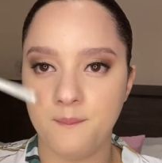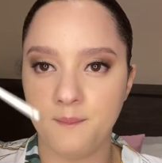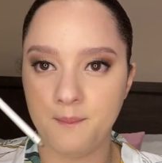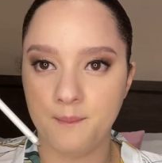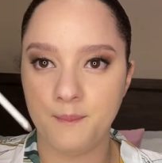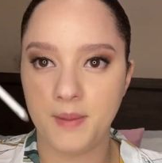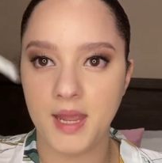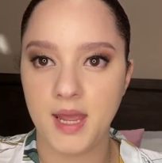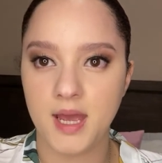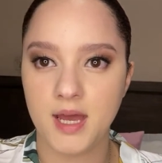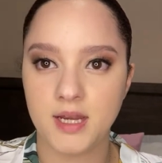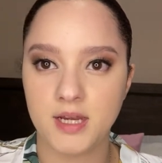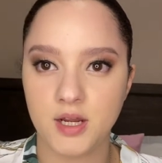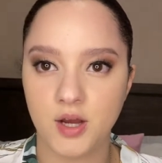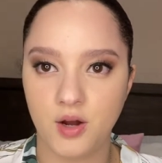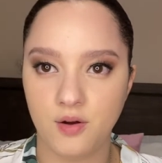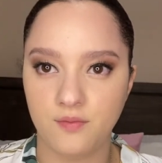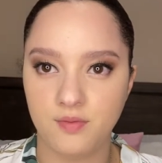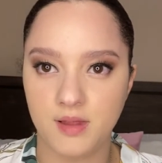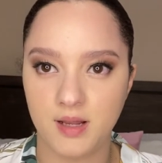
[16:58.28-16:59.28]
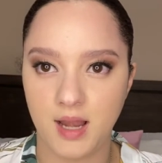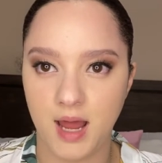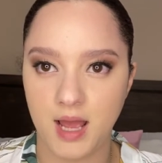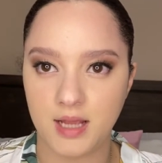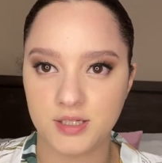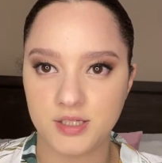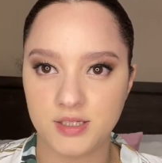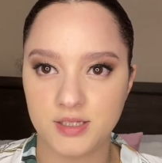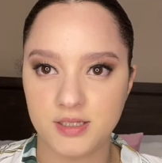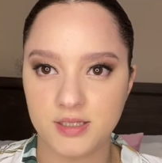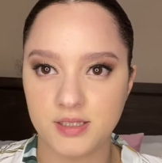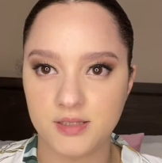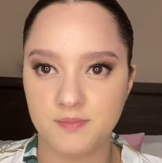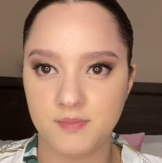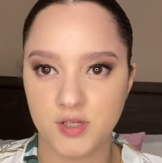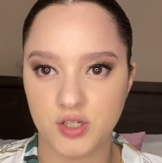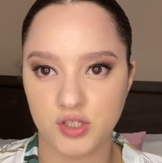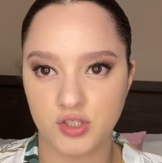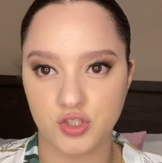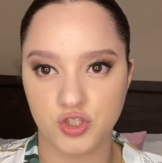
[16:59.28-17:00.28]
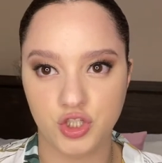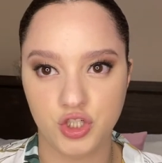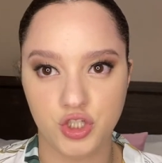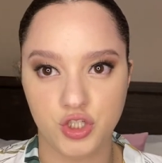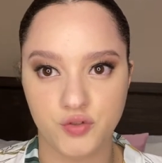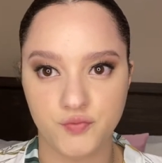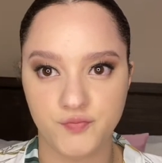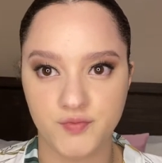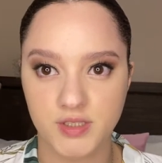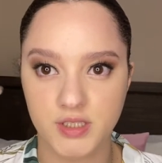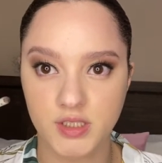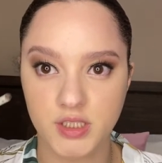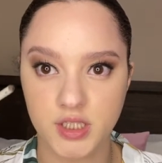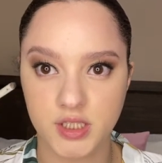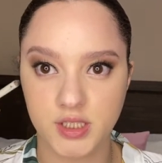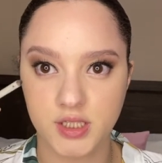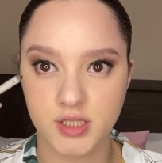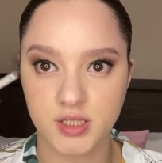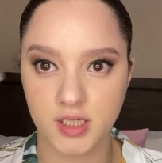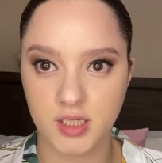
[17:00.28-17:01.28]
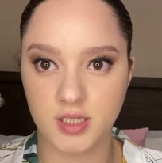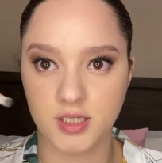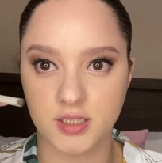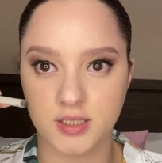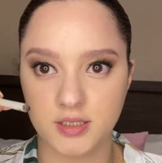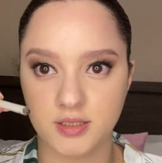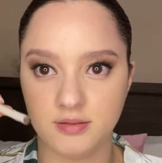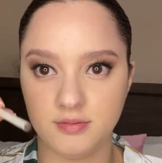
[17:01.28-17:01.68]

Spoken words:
band of the lashes because they are very thick.